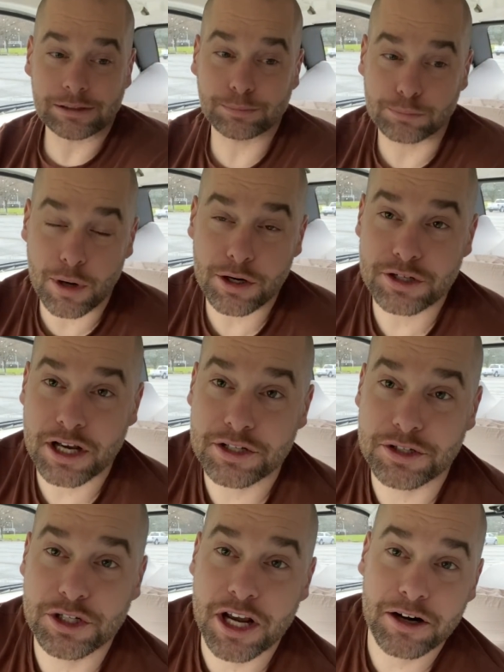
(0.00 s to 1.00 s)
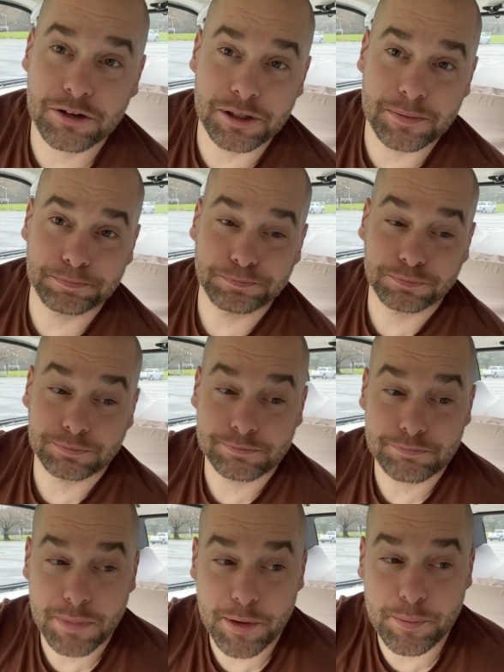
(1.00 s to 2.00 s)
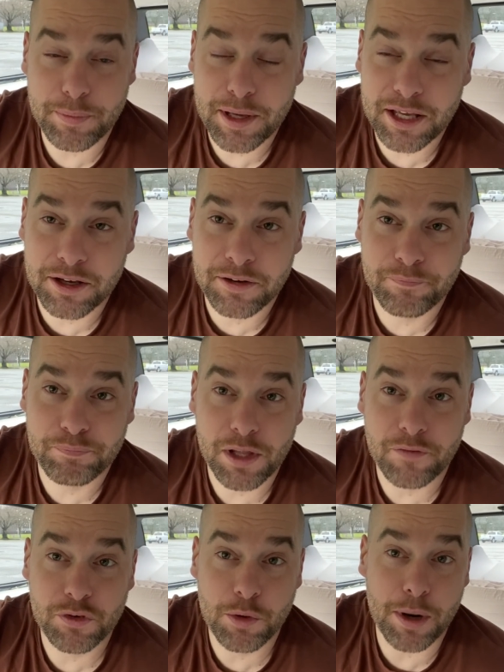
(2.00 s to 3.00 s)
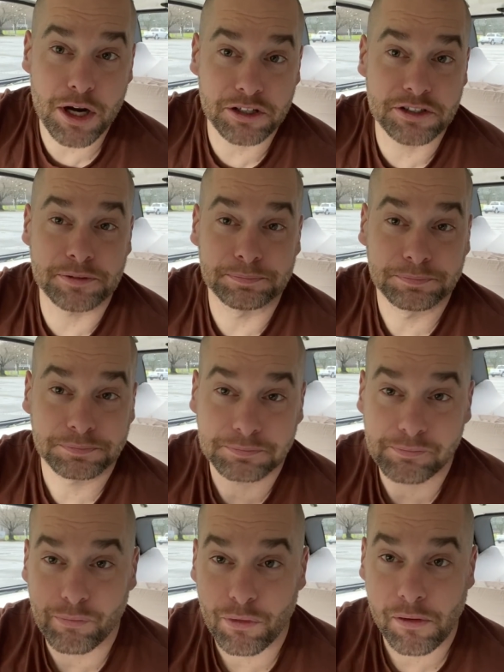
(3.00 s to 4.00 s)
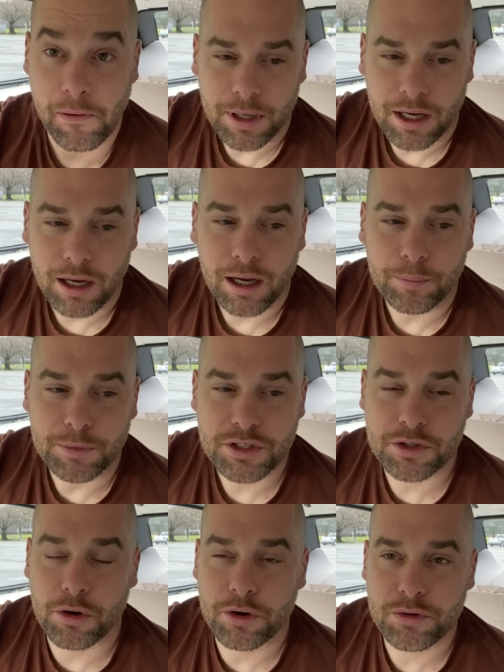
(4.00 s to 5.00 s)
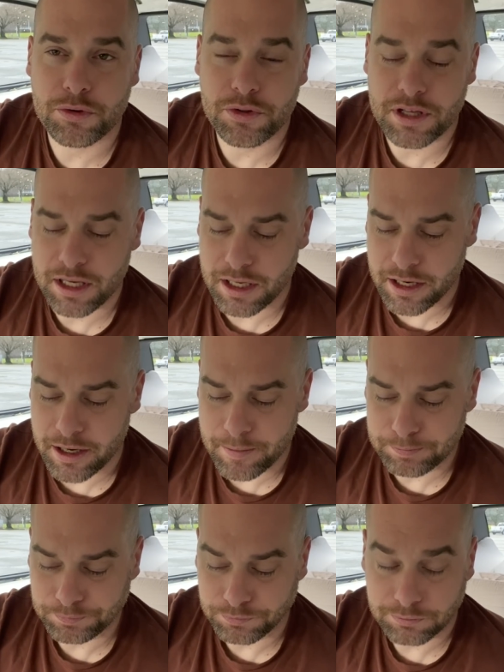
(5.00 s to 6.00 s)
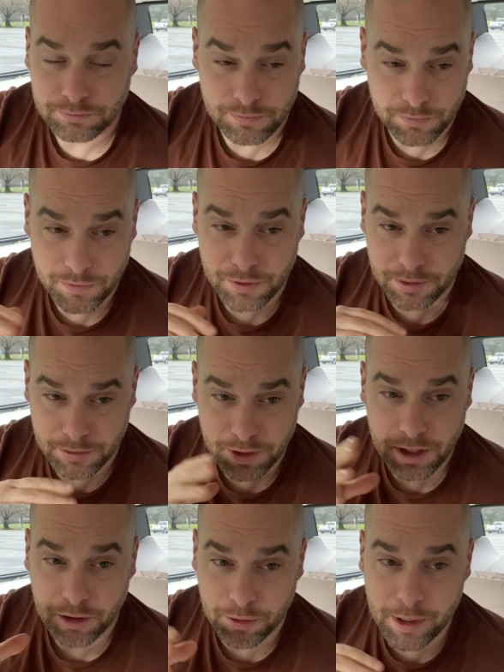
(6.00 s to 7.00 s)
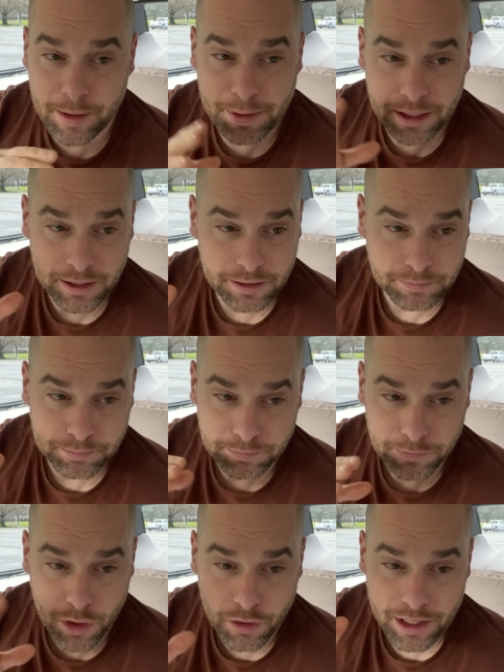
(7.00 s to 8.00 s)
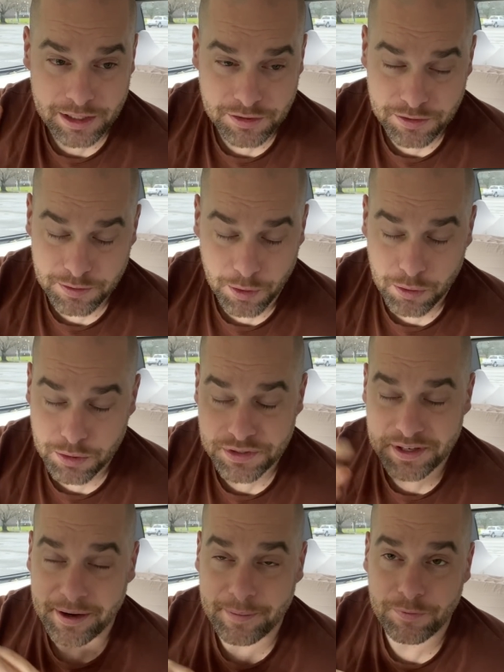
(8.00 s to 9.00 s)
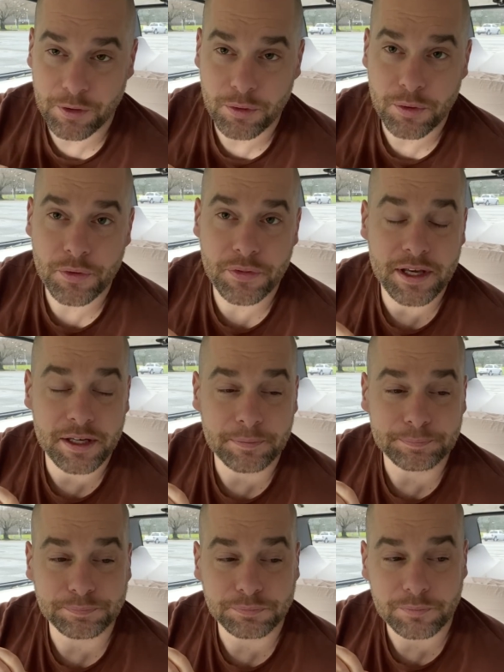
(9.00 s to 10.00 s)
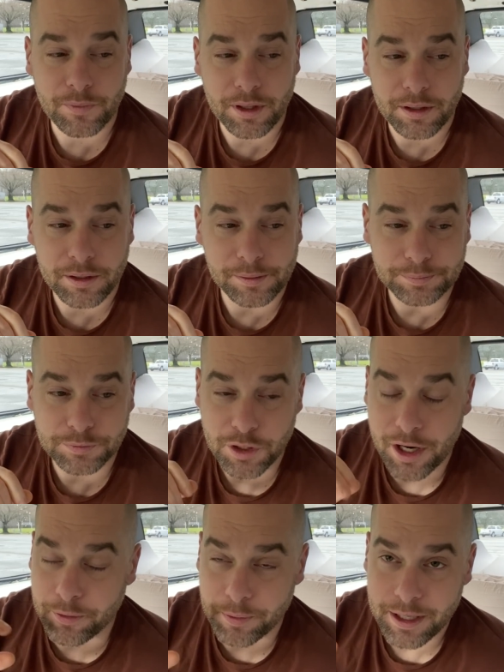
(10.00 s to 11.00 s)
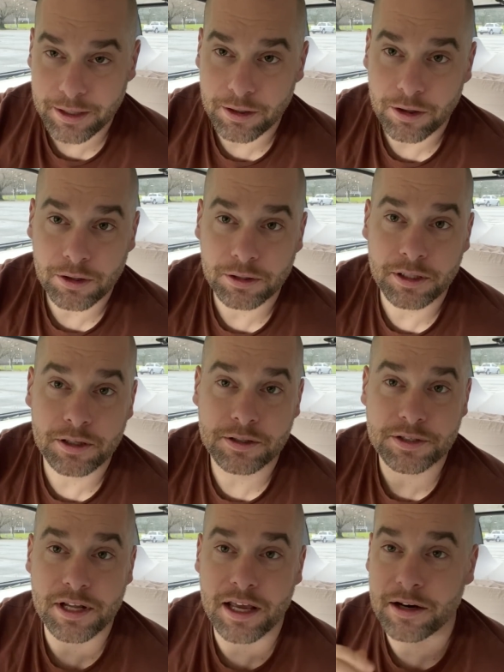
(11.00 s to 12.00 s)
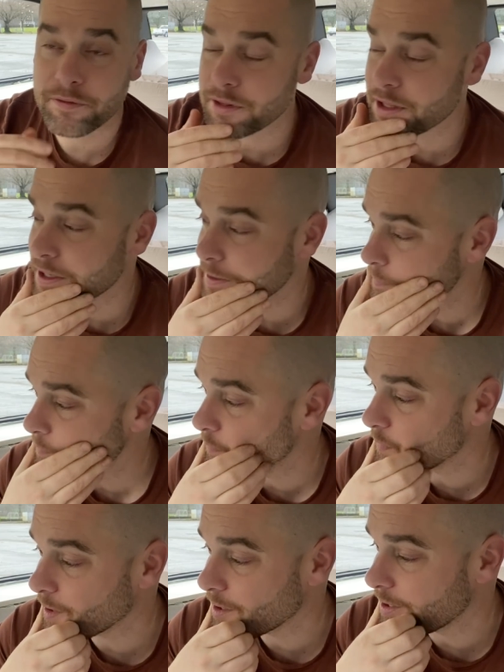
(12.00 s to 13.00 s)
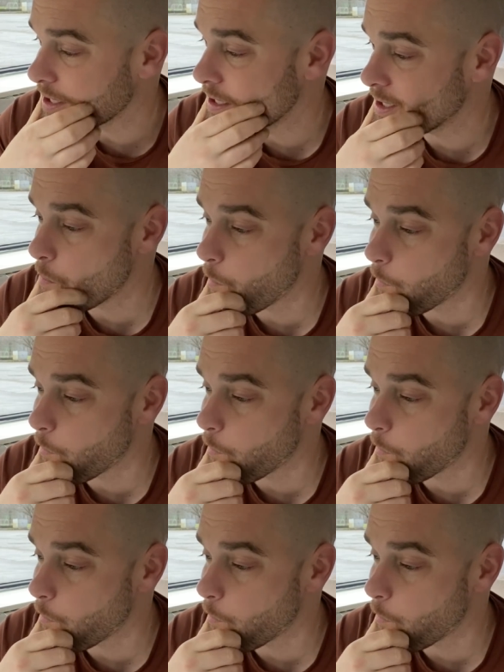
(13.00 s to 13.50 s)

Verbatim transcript: monetize the channel and maybe make a few bucks. I'm just going through the agreement and all that, the whole setup for the whole thing. I'm trying to read it all and understand everything. And